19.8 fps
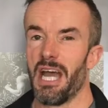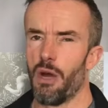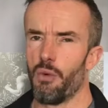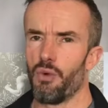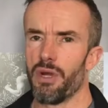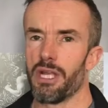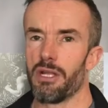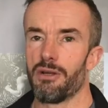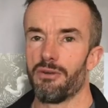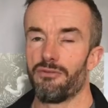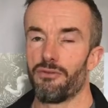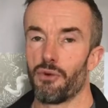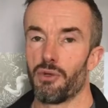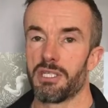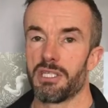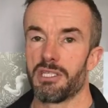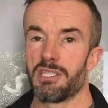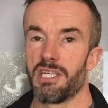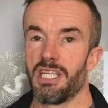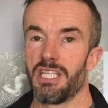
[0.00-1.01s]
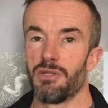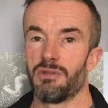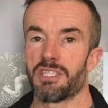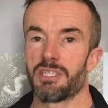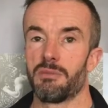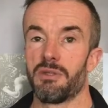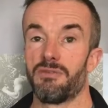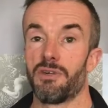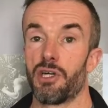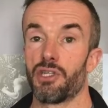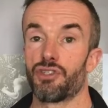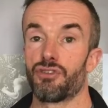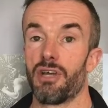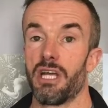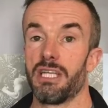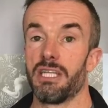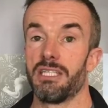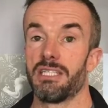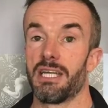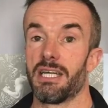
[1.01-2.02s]
and we look forward to seeing you at some of our
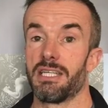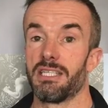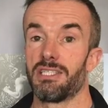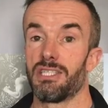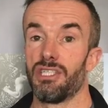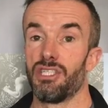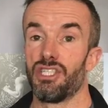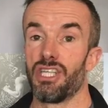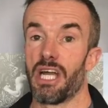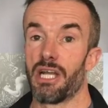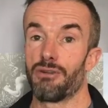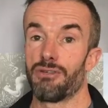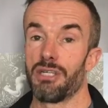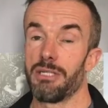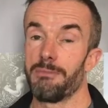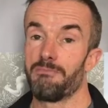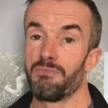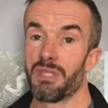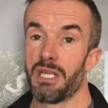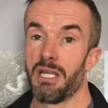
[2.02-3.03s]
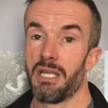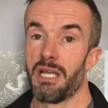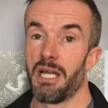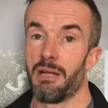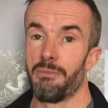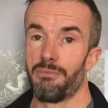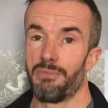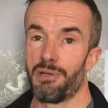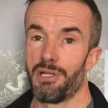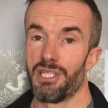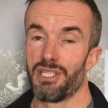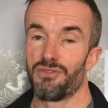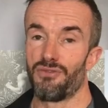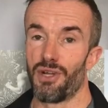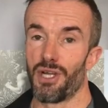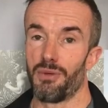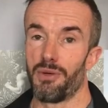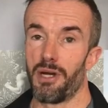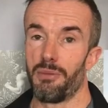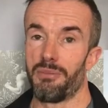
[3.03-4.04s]
training days in January. And please
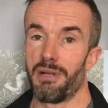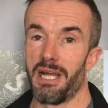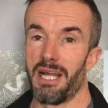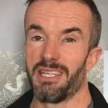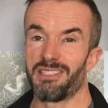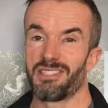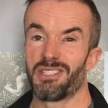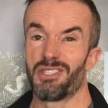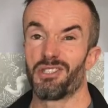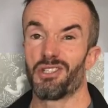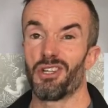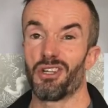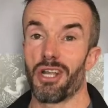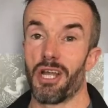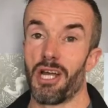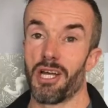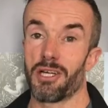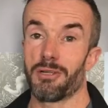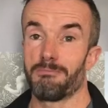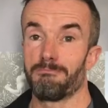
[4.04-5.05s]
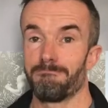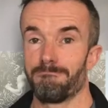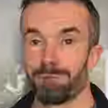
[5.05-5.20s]
follow our plans. Good luck.